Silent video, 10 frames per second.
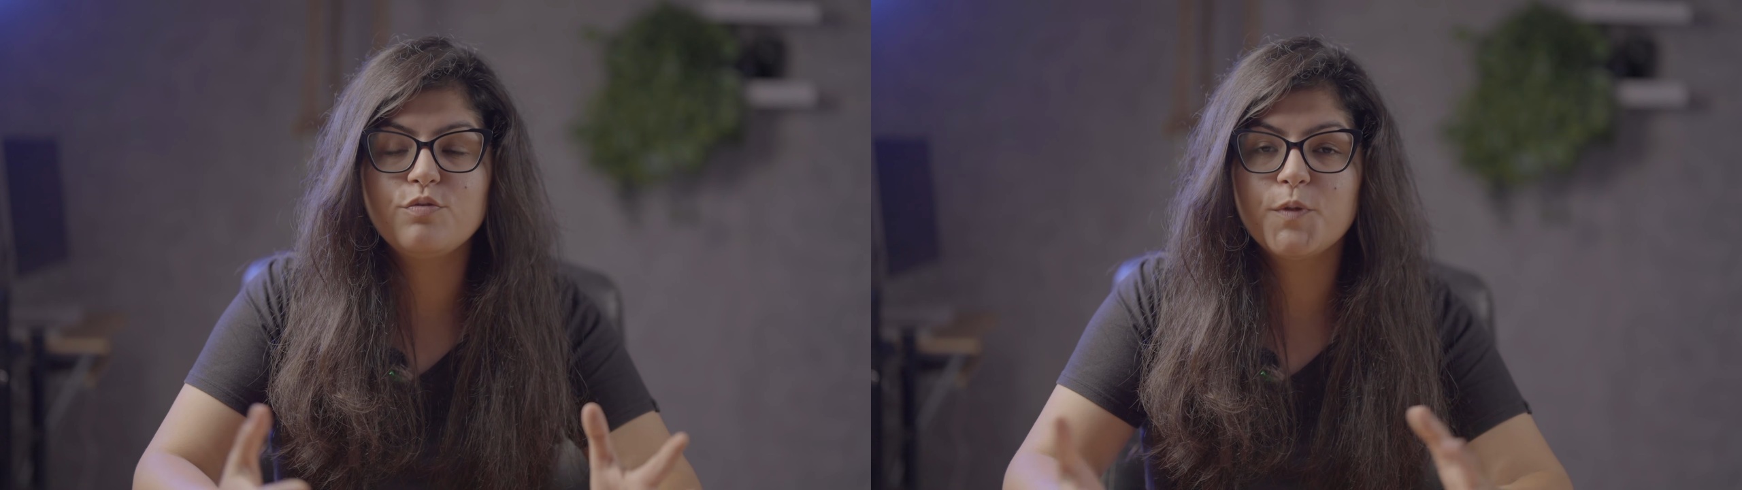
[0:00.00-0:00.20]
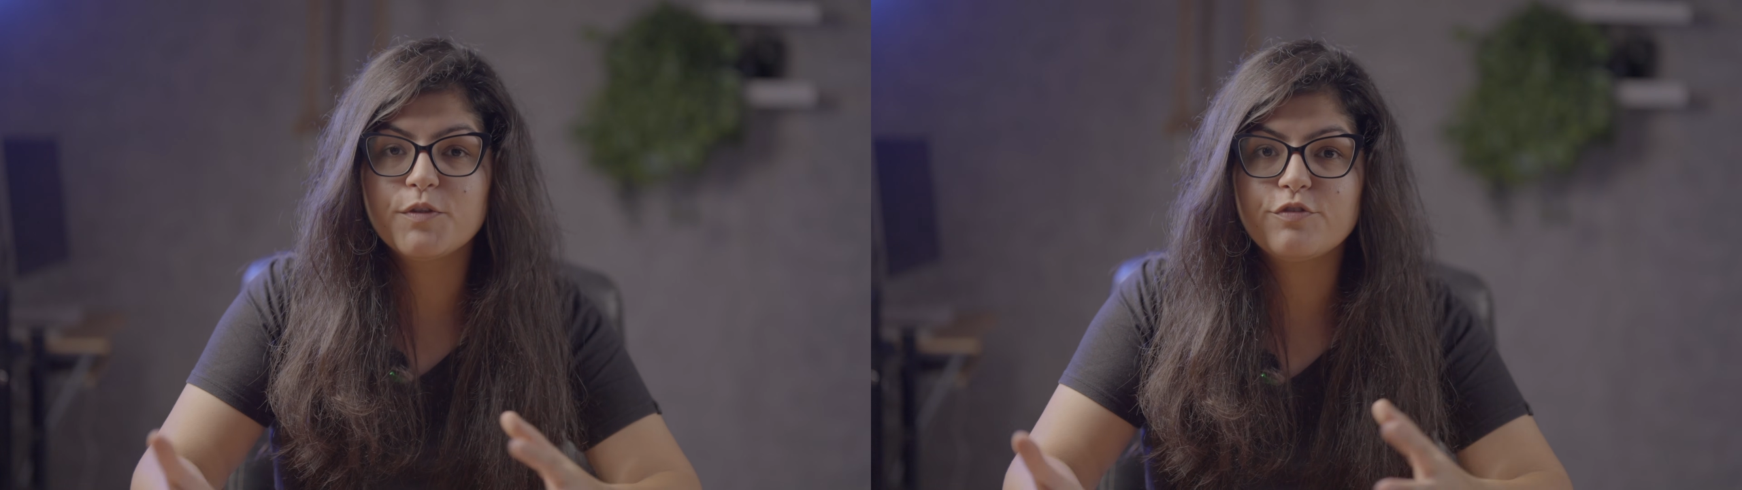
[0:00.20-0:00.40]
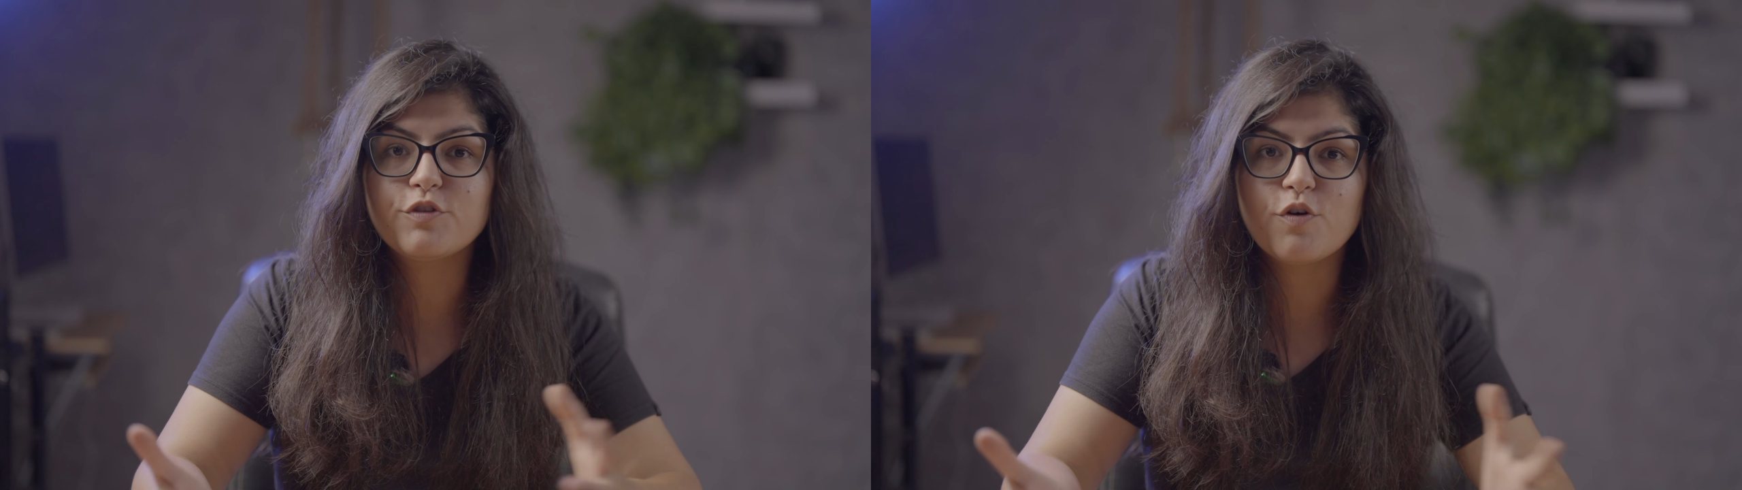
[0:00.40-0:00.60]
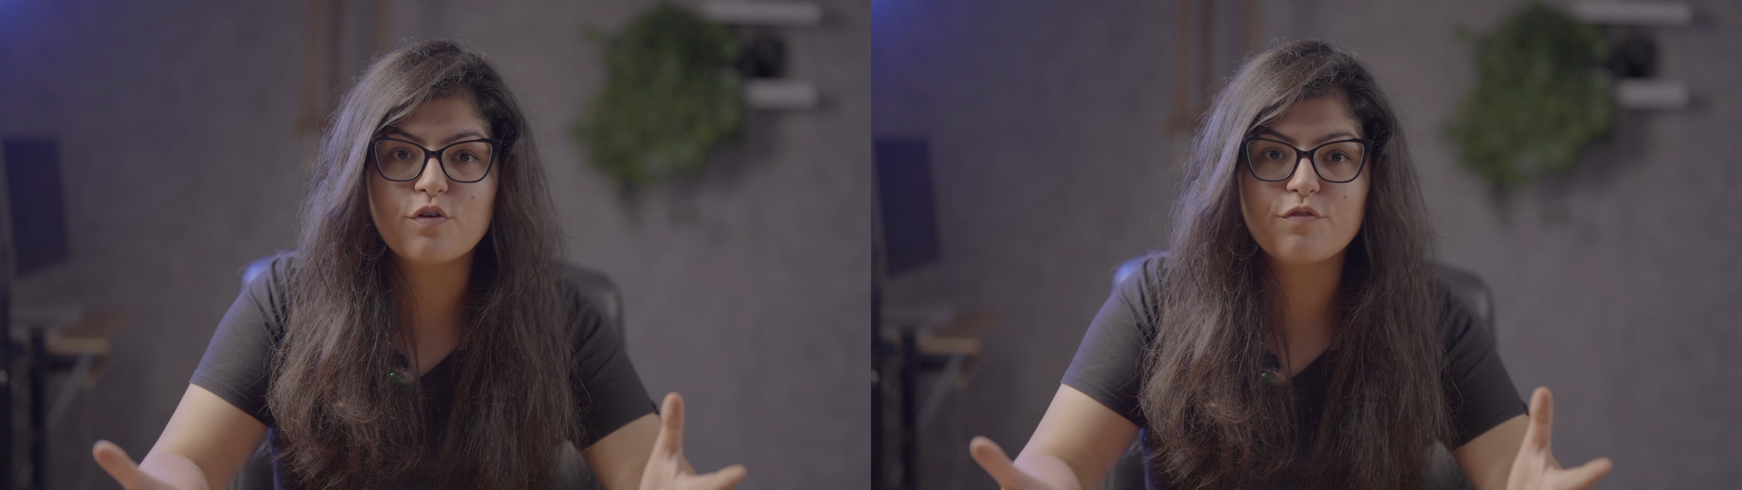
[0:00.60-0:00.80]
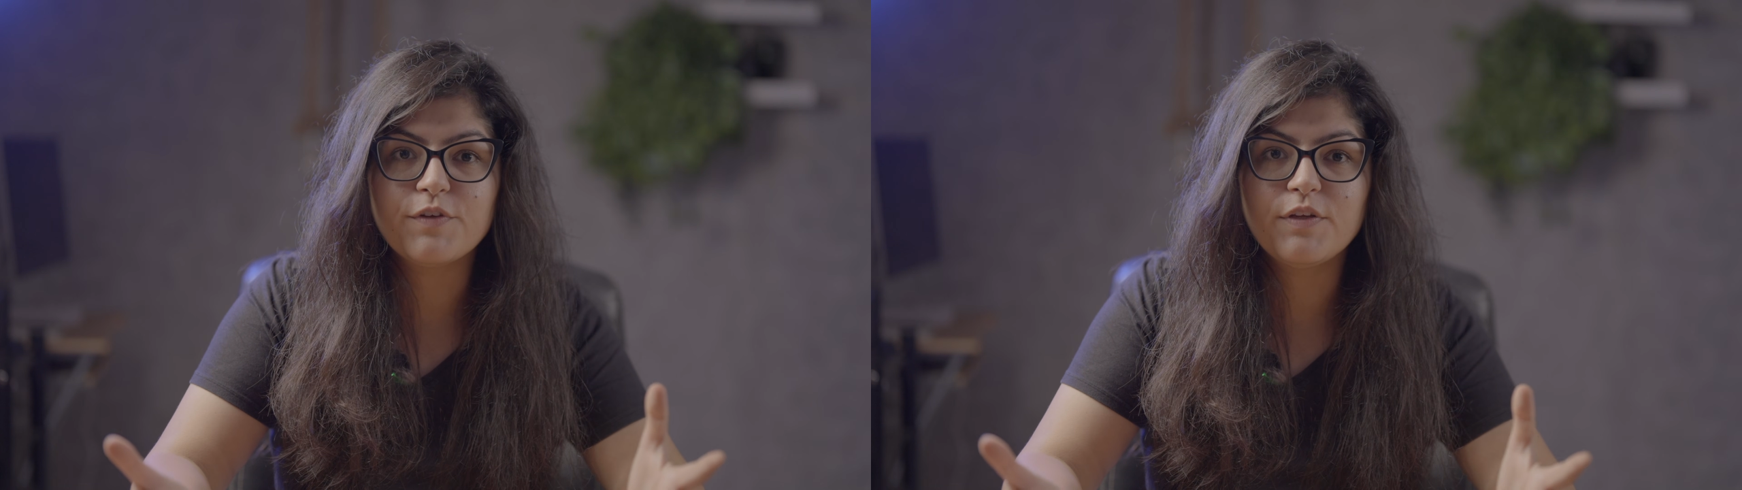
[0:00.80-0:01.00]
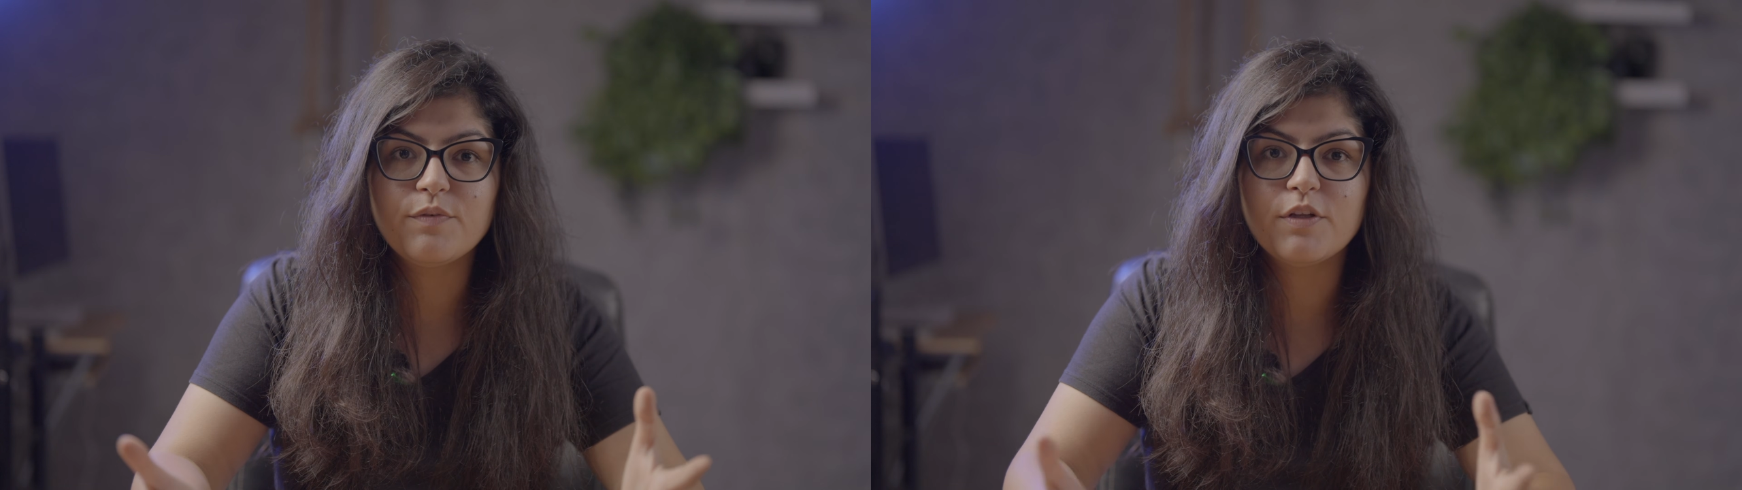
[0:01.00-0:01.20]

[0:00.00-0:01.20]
do bird photography